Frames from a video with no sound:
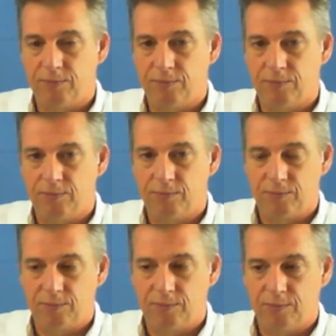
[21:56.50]

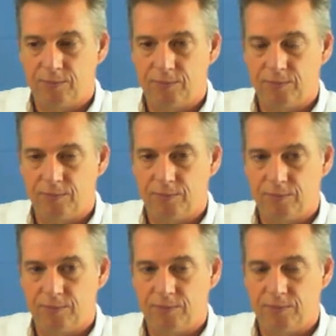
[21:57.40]

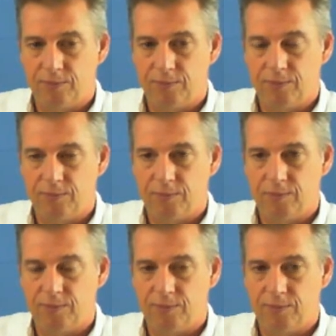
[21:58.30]

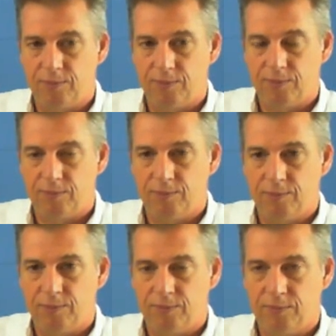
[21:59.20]

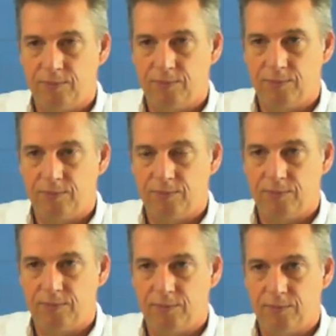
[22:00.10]

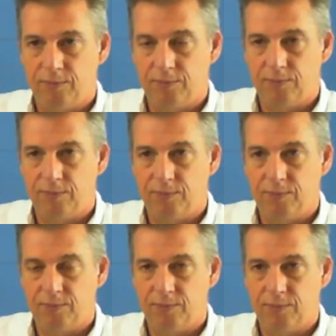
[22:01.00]

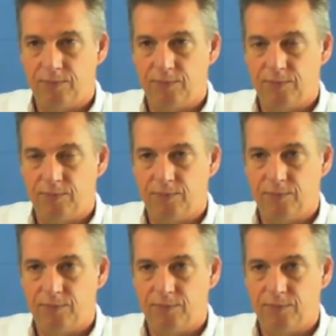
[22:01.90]
[no speech]